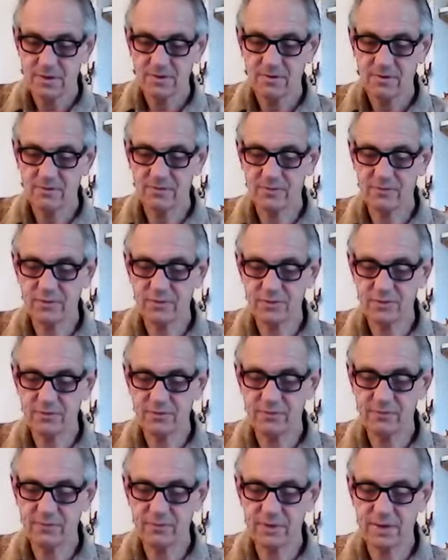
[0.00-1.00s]
Of course,
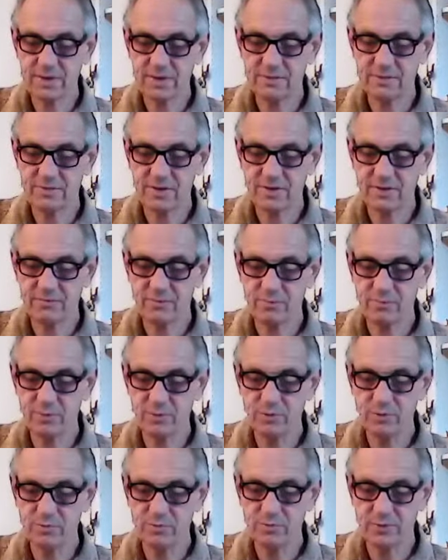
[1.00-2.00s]
we would like to have a
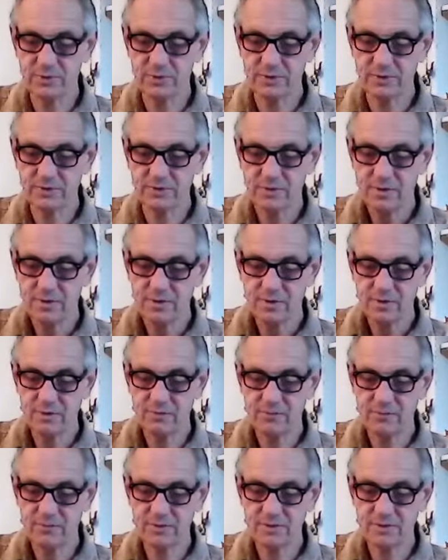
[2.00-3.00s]
blueprint
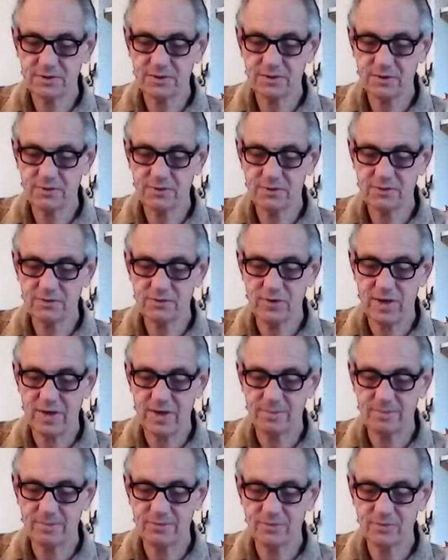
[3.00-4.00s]
of what is going to
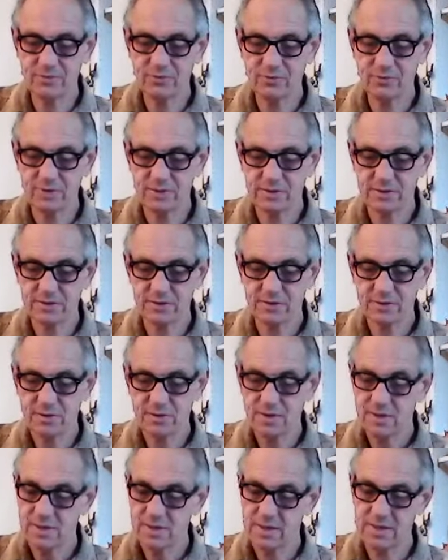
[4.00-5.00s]
happen to us
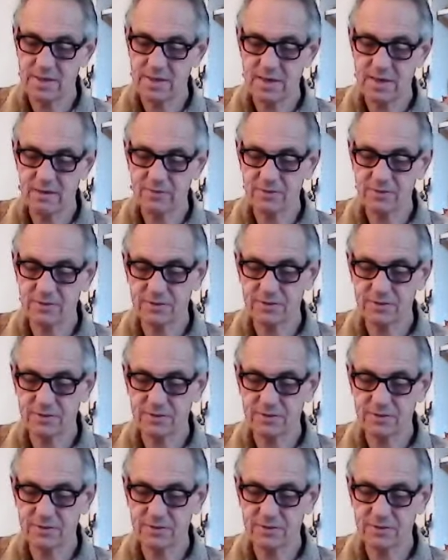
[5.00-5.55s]
and how it's